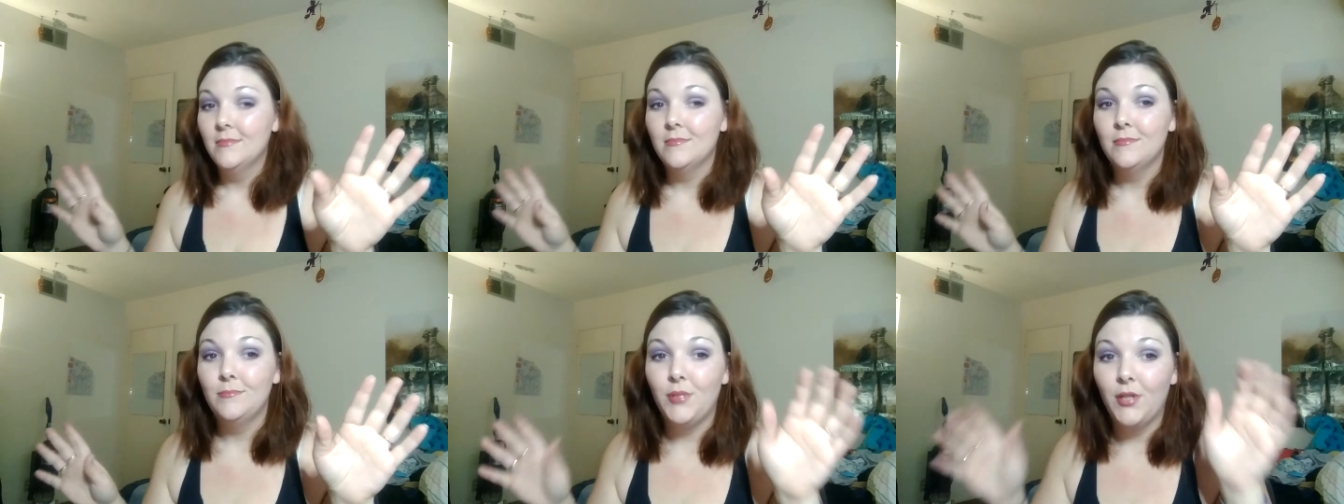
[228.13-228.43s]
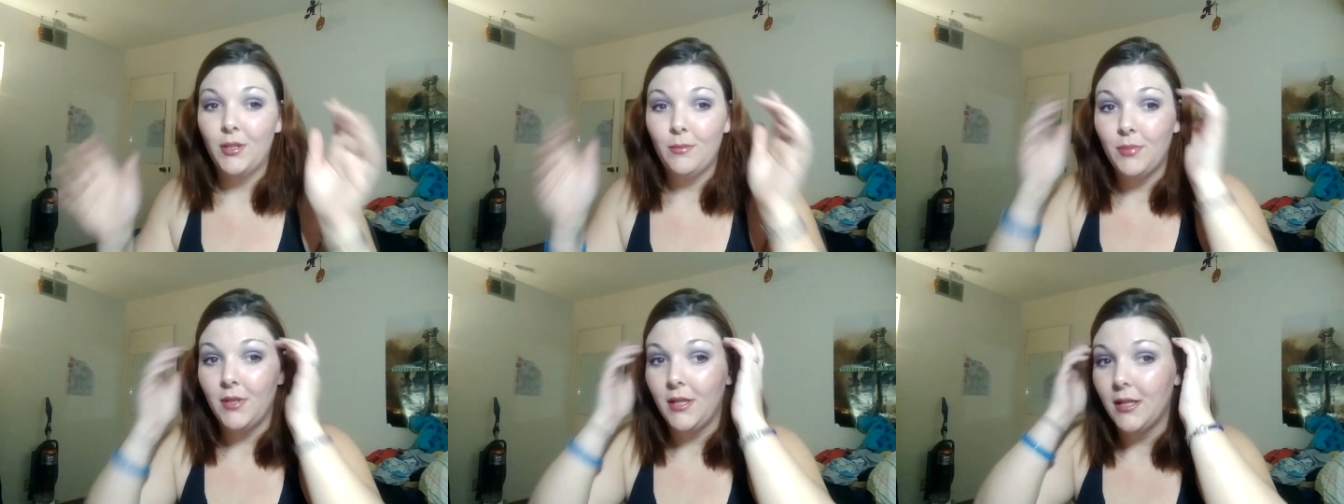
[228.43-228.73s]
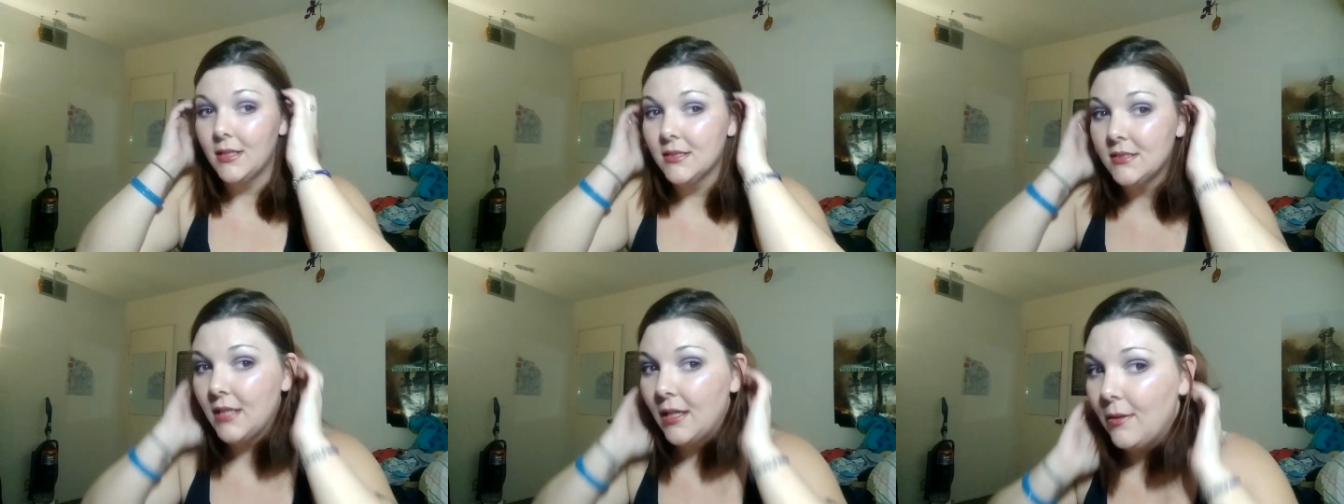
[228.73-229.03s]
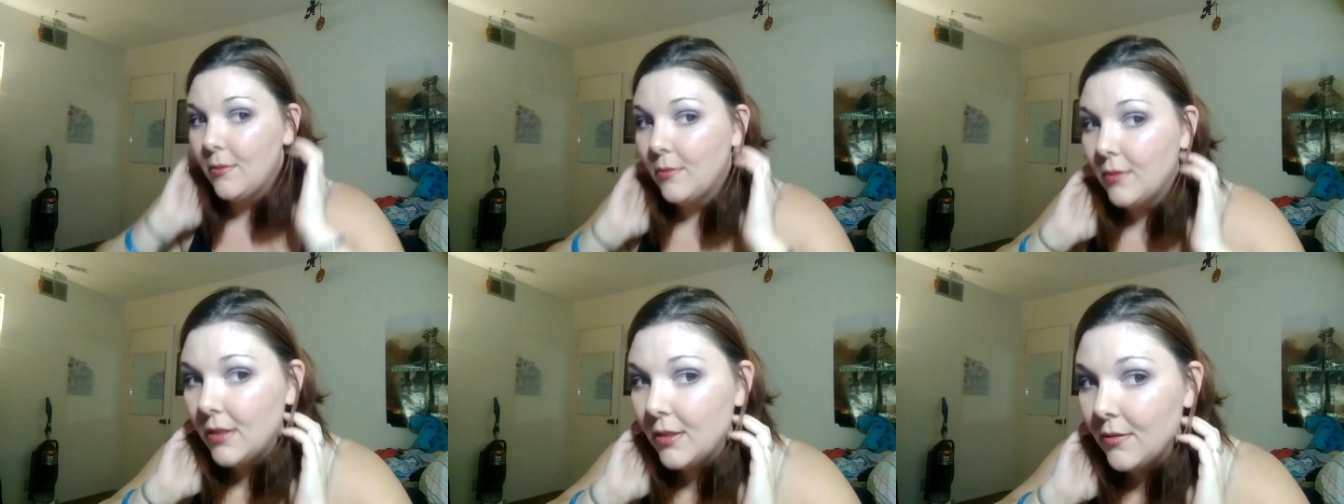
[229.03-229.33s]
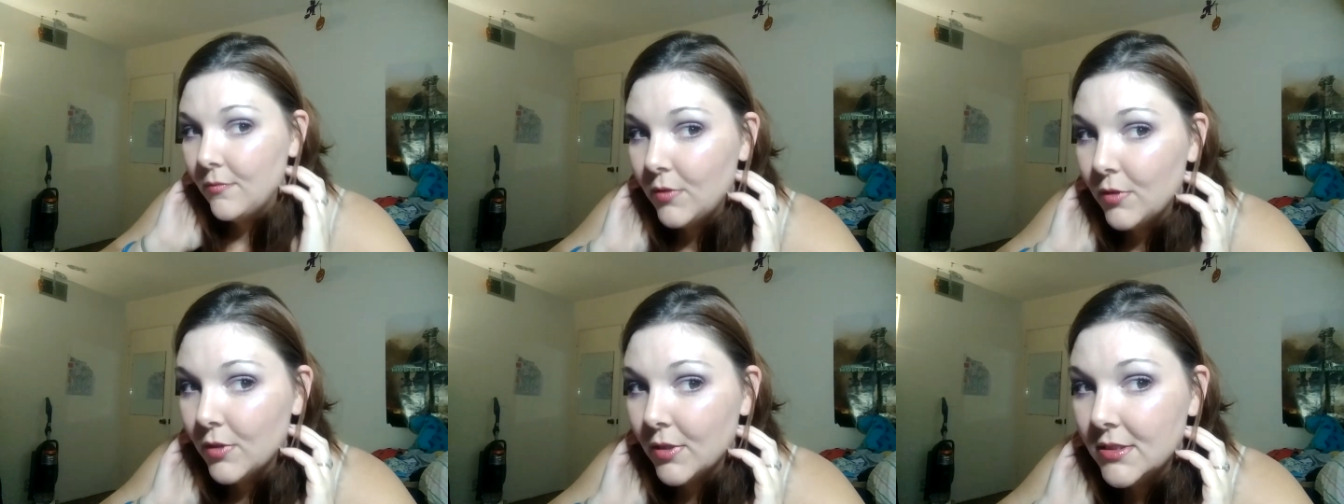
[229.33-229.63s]
bling bling because I
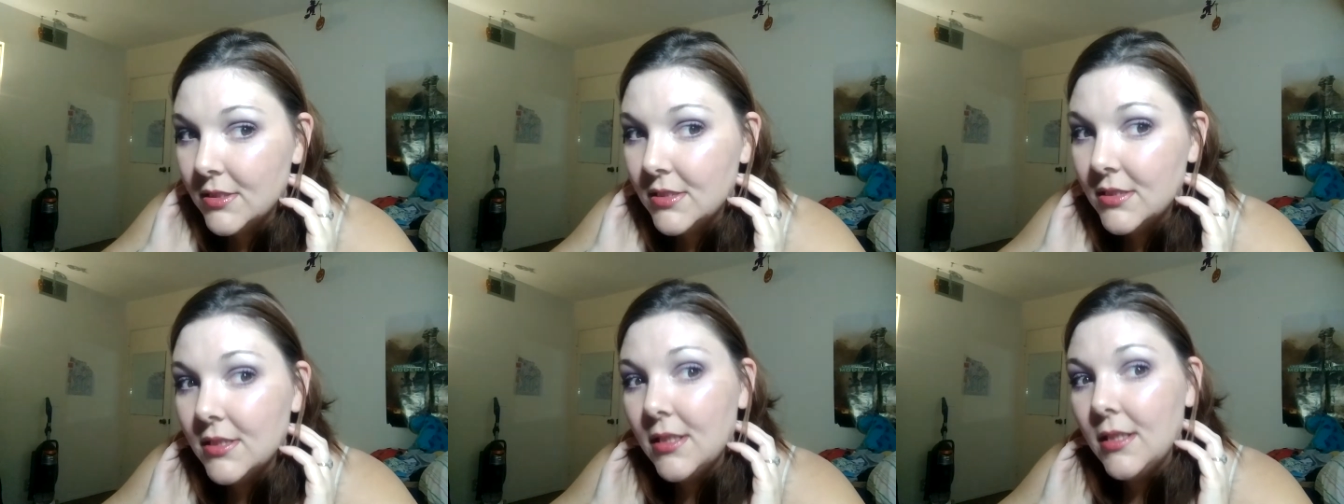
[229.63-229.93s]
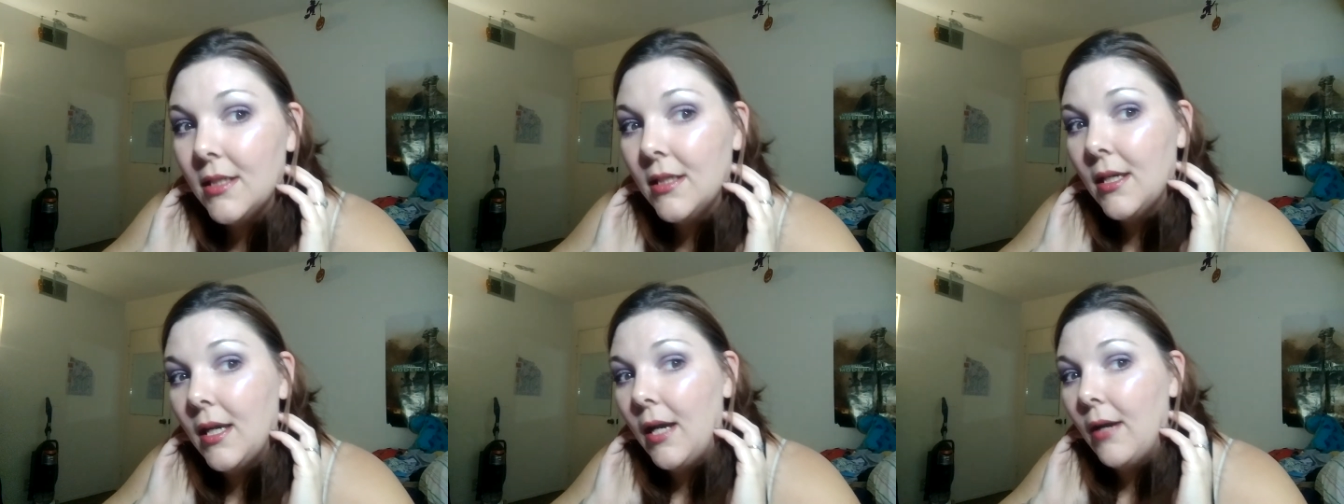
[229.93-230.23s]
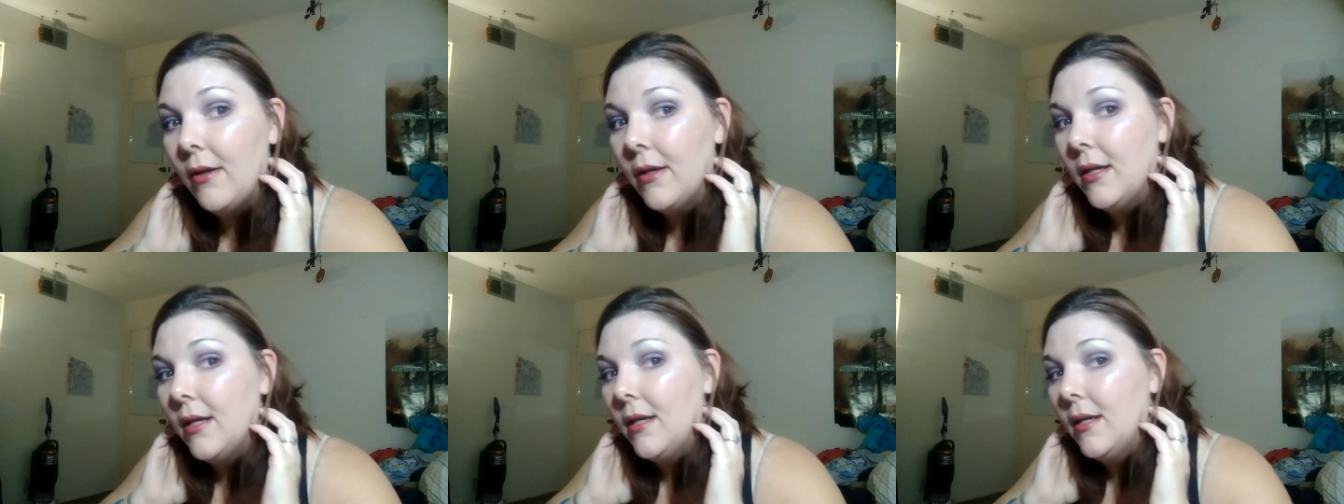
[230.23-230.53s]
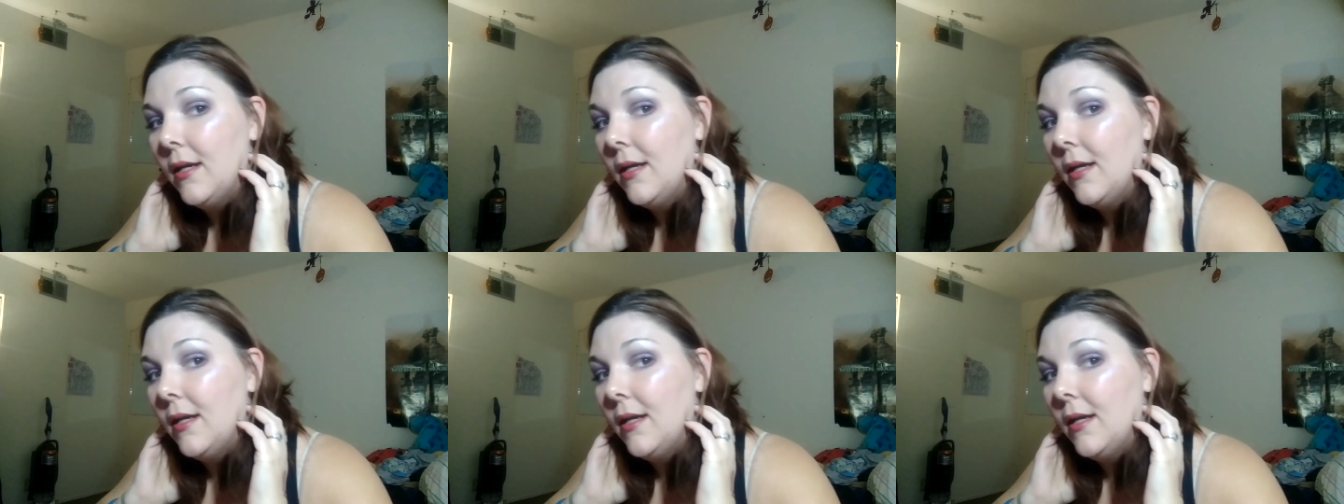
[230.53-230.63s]
if you can see how